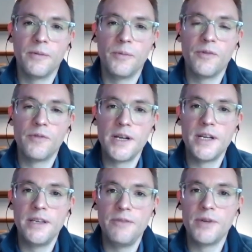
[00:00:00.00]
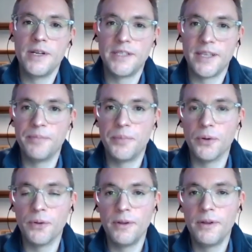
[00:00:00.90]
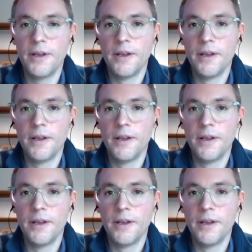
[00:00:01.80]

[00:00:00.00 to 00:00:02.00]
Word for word: were really, really simple